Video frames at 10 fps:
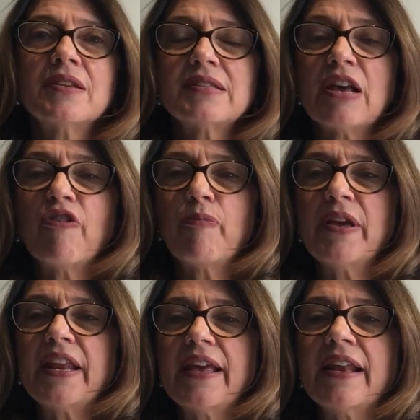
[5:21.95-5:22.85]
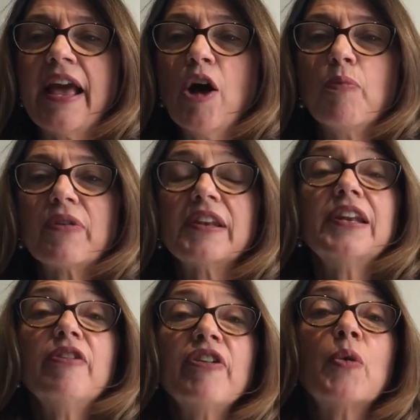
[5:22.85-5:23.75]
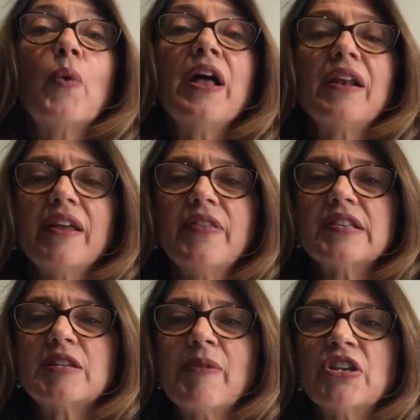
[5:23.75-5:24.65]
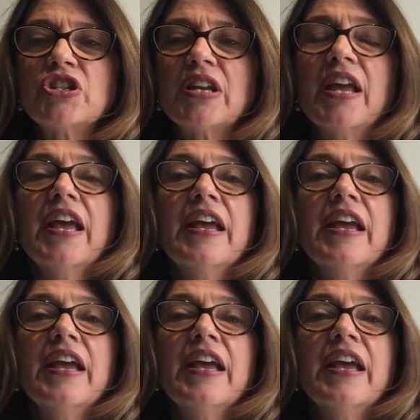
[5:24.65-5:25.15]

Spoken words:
self-pity and help with living well in this dimension